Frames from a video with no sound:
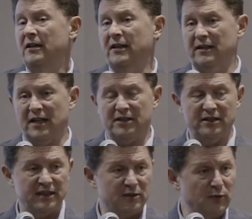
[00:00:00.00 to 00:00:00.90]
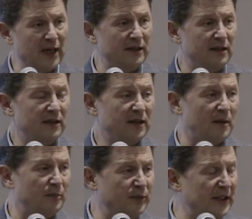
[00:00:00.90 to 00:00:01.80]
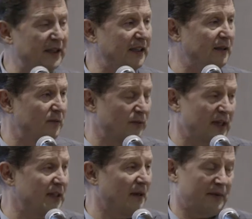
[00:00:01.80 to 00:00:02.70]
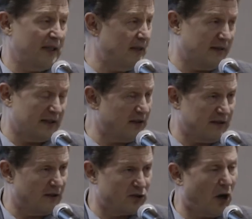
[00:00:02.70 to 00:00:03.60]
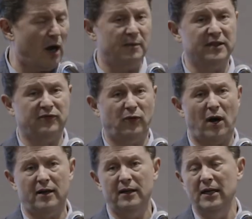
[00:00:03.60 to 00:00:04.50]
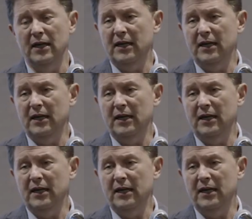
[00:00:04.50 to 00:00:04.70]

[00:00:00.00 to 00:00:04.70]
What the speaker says: The election is rigged, completely rigged. I mean, there's obvious fraud.